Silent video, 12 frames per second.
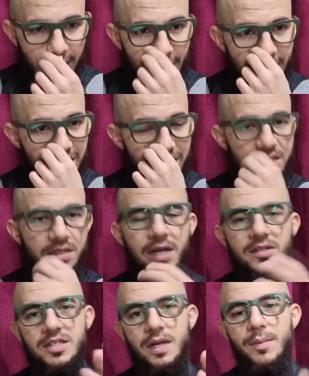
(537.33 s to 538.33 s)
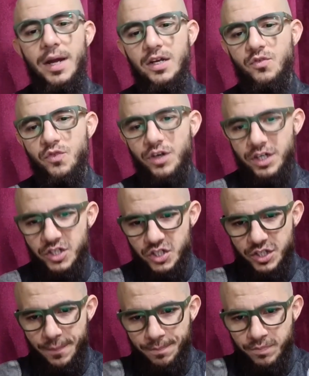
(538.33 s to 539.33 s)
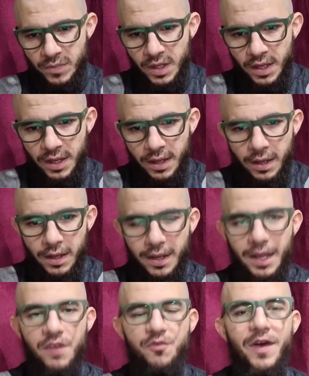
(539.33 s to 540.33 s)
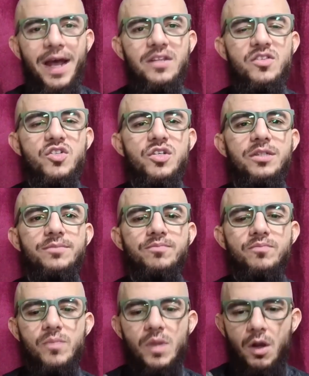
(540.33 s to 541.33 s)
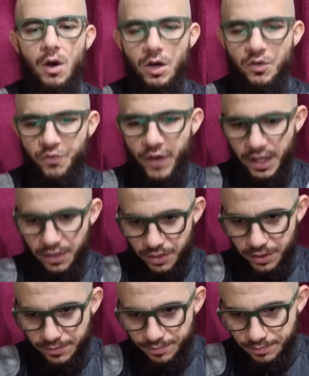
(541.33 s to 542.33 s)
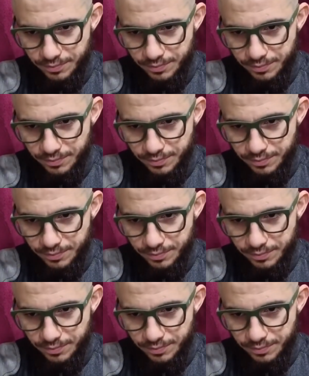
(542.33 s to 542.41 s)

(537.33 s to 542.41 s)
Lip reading: Let us discuss some adverse effects on faith.